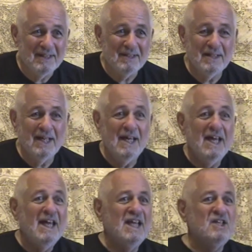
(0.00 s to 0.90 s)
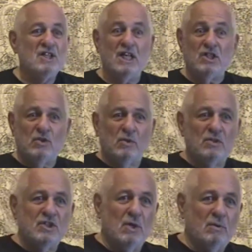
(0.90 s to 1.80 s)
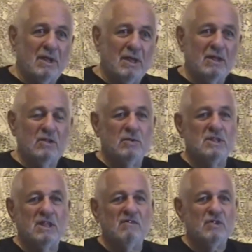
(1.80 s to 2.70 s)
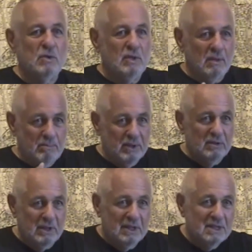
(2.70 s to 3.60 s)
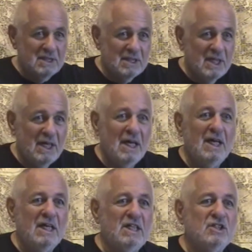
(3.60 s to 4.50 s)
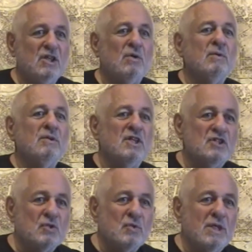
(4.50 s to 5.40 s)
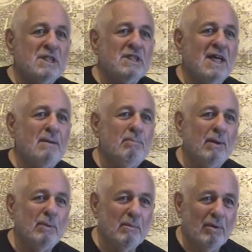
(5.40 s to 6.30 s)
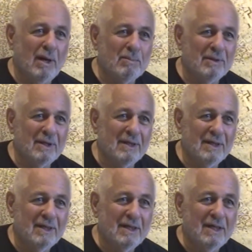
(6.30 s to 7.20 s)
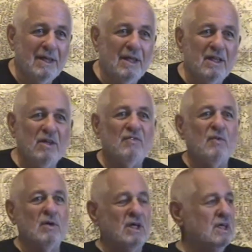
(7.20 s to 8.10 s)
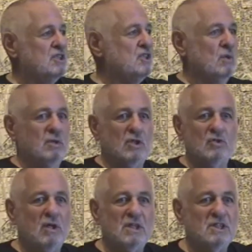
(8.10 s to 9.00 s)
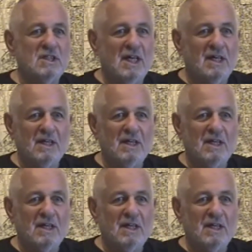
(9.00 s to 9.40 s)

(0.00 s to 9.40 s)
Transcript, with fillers: Right? He changed all zoning to instead of zoning buildings, he zoned the streets and public property. Therefore, he could zone the trucks